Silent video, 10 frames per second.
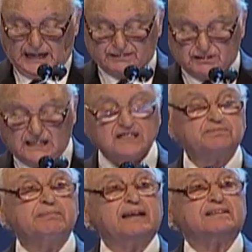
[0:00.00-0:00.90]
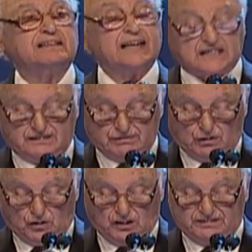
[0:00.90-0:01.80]
I just met an
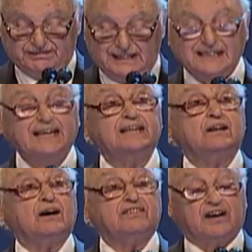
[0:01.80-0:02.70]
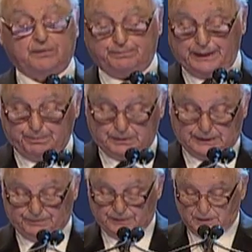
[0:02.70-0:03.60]
extraordinary leader of our people.
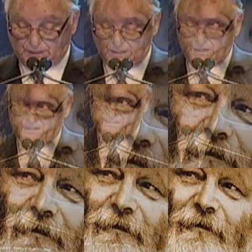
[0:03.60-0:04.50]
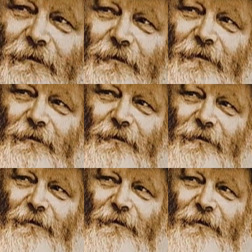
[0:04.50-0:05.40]
That man
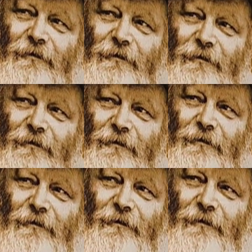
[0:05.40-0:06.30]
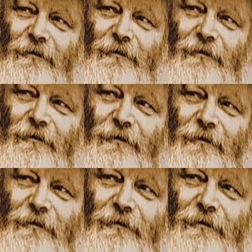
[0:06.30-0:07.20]
knows more about what's going on
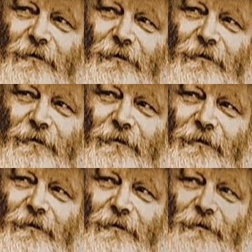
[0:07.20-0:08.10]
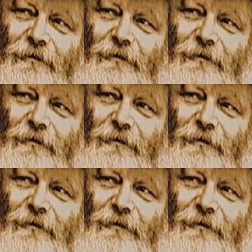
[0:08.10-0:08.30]
in Israel than most of the